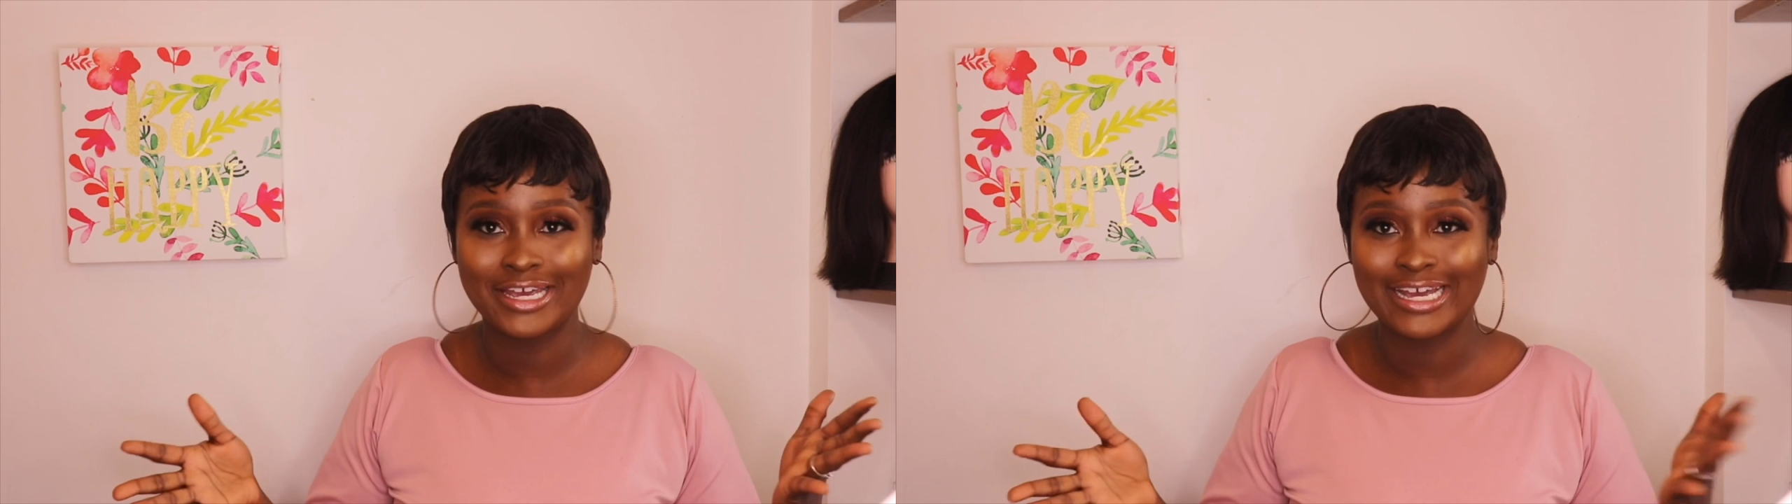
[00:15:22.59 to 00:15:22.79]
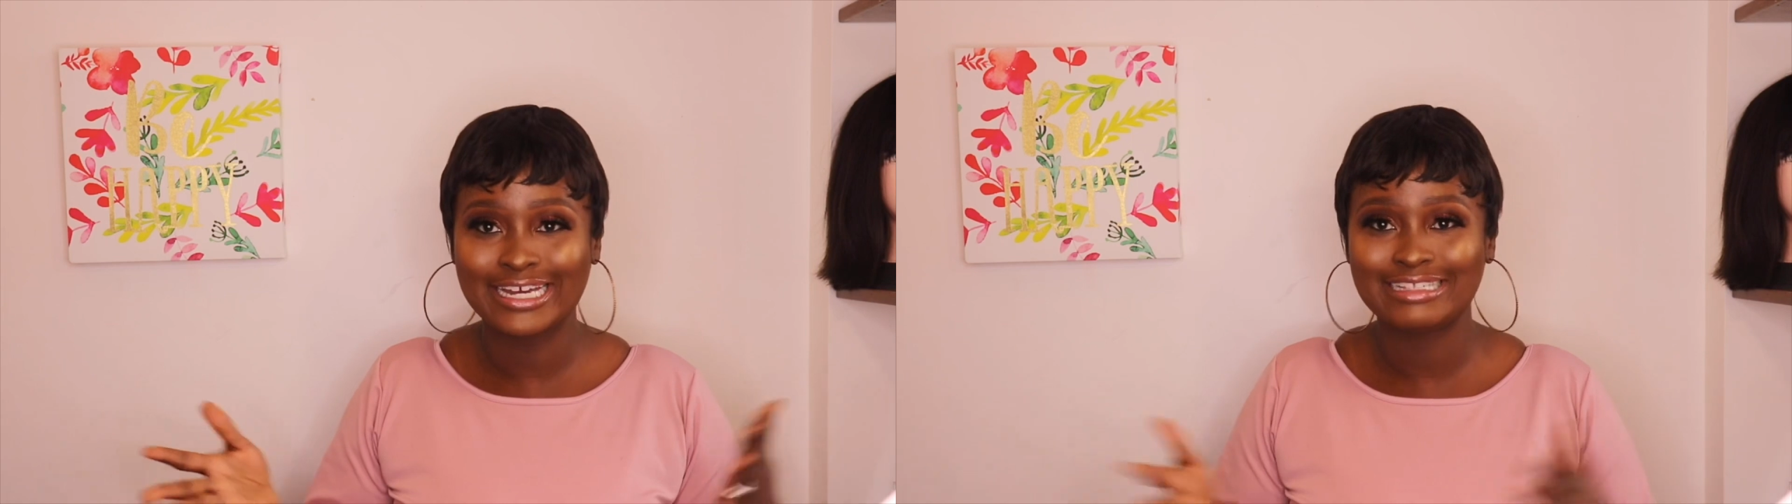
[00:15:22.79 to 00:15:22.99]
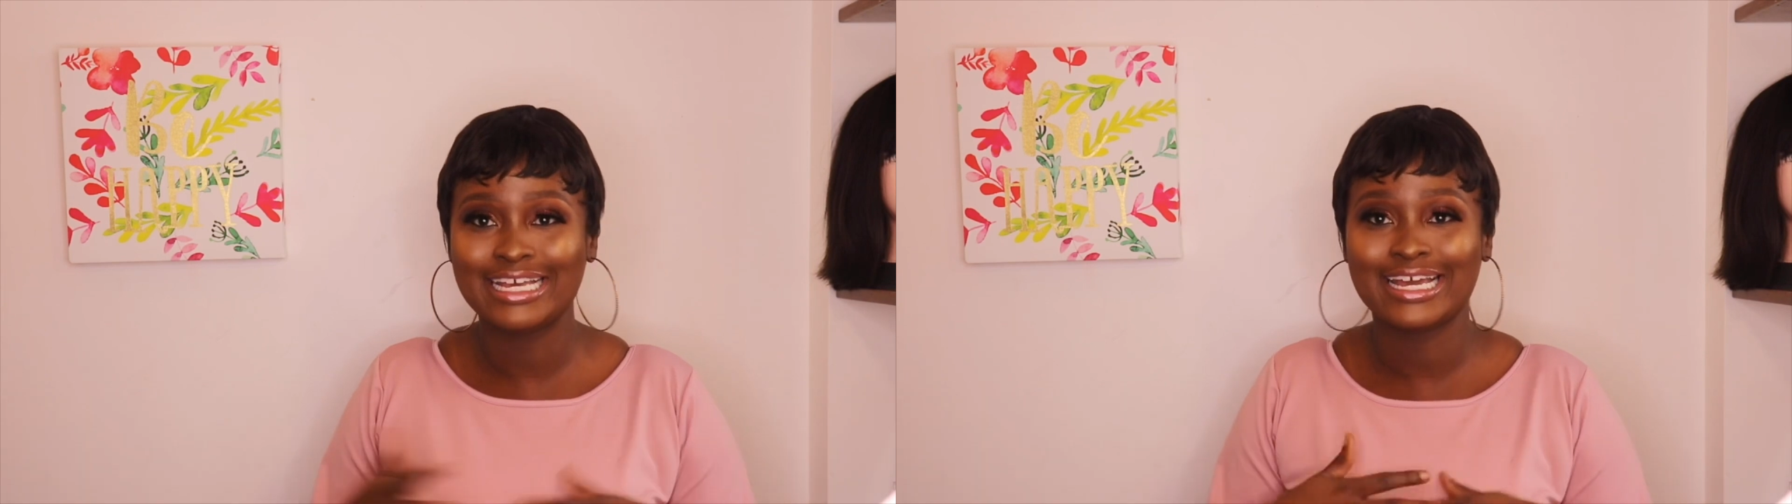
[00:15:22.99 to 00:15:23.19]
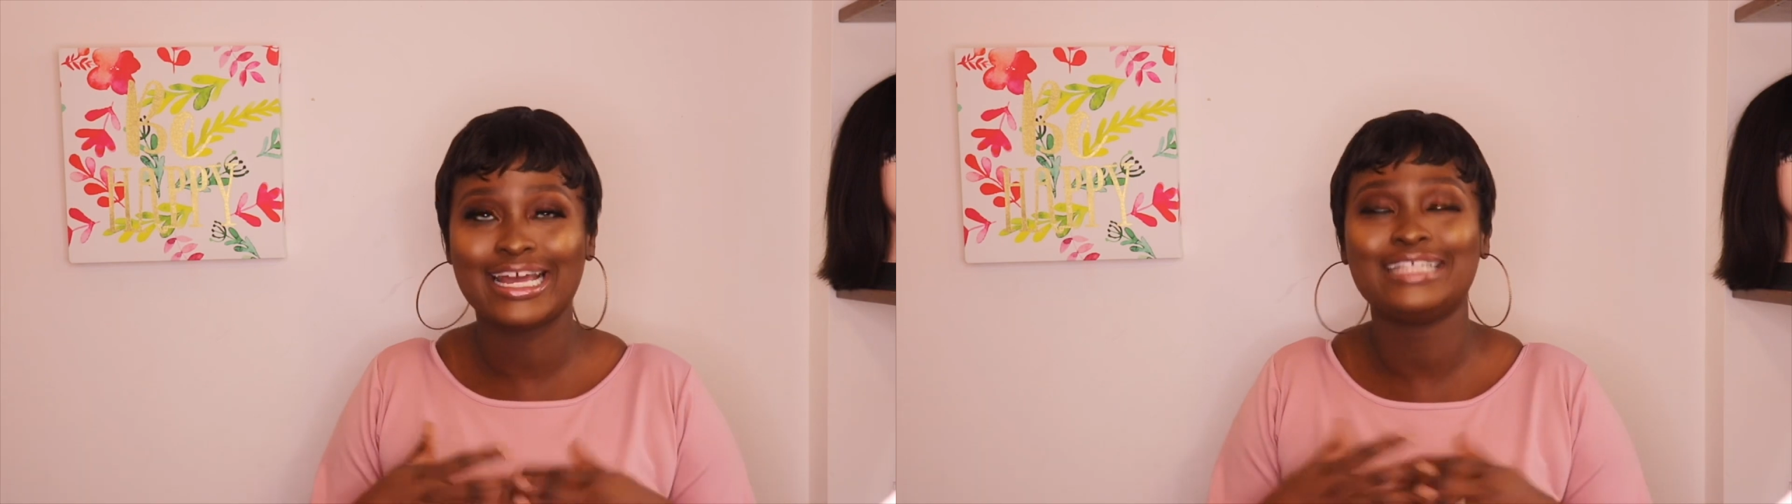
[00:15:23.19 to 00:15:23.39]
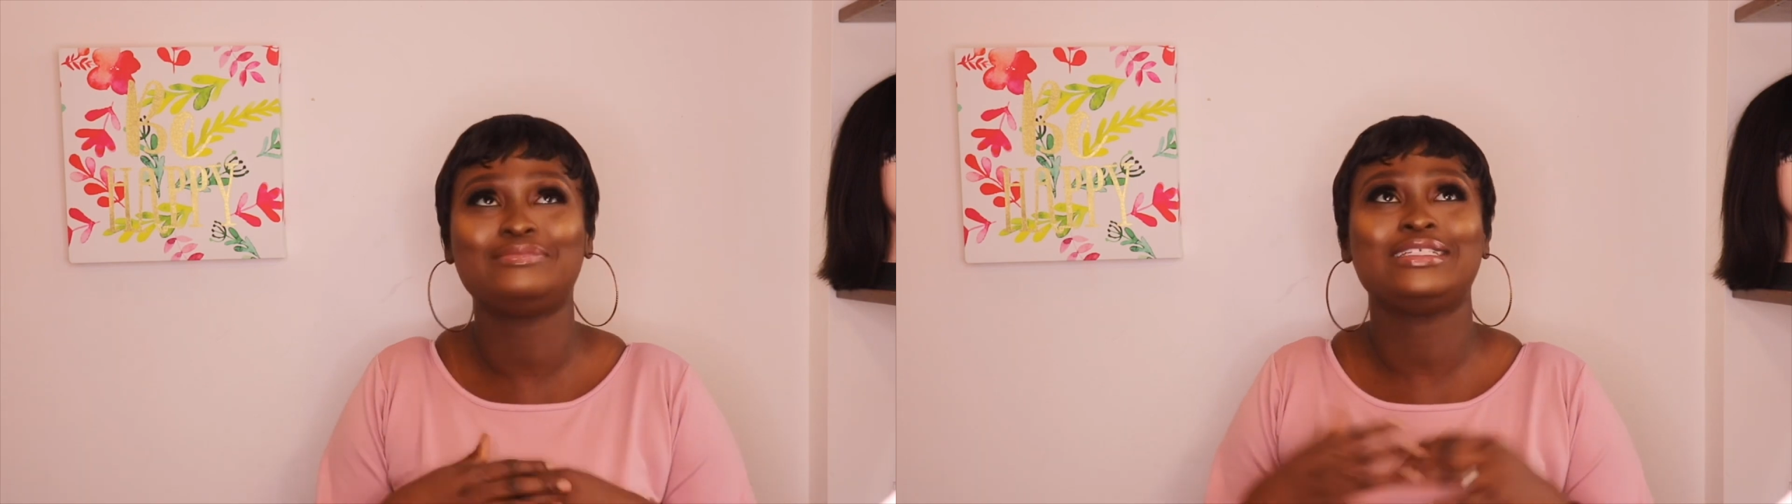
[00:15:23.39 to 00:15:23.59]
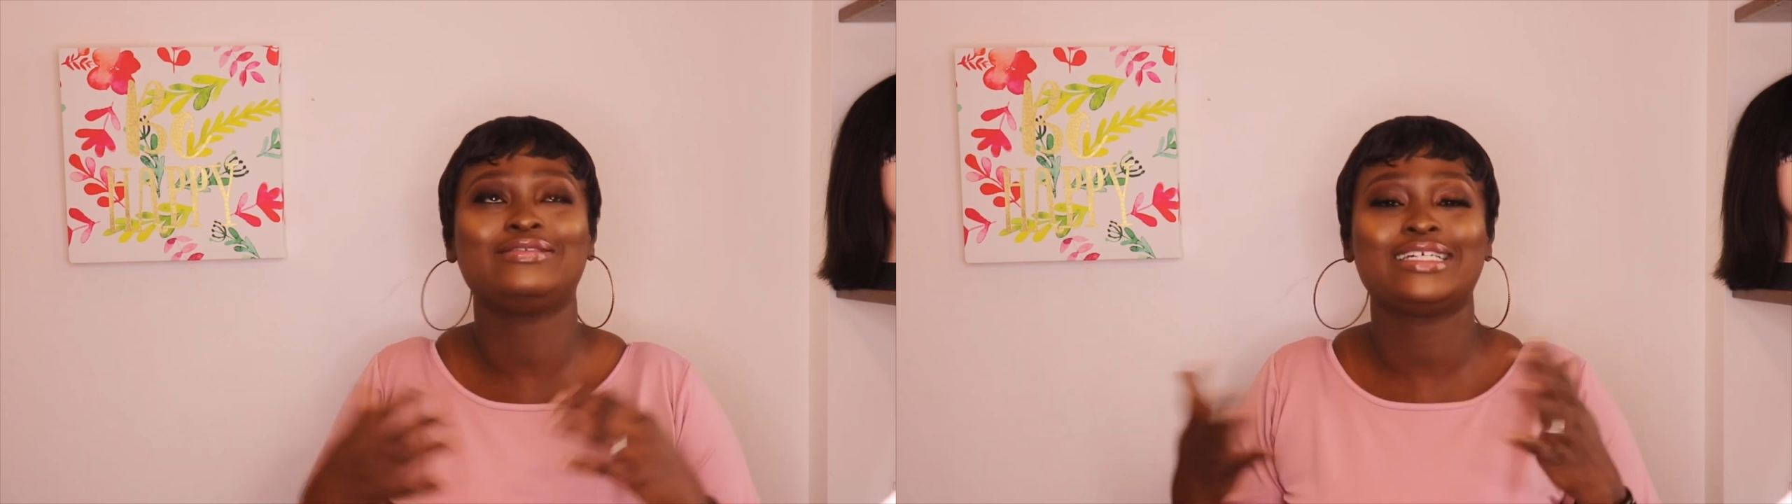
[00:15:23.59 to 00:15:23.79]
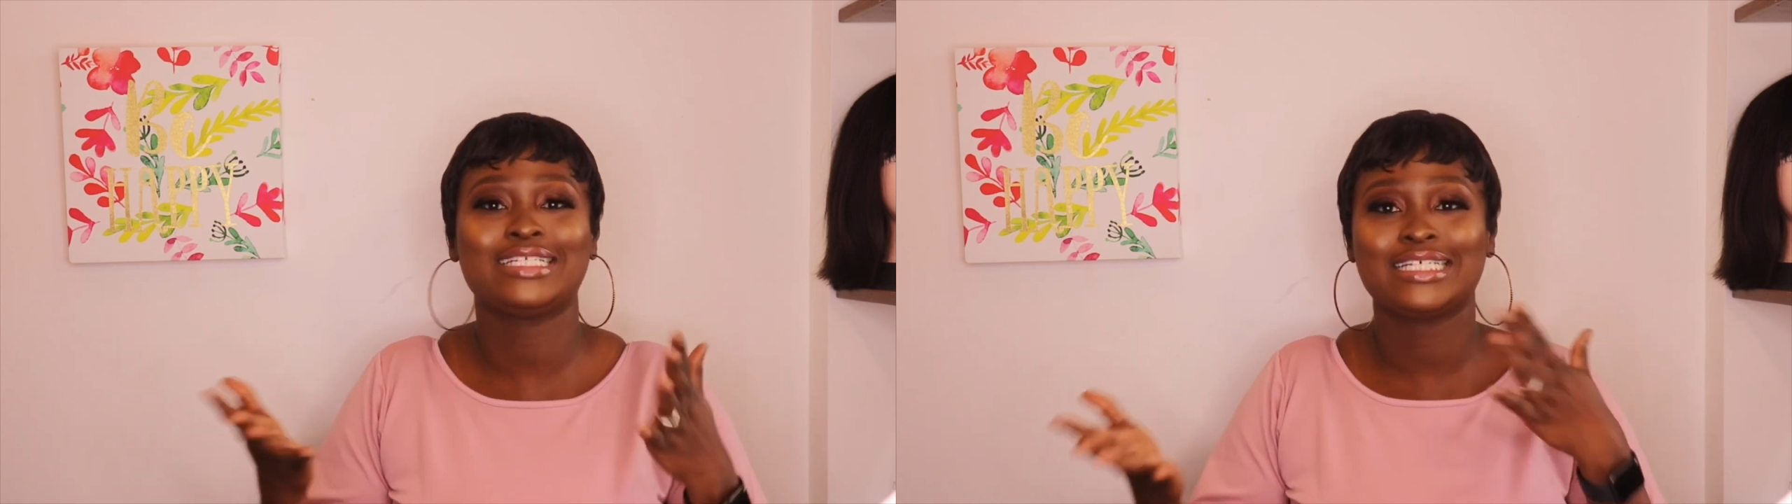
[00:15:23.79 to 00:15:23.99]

I can't believe that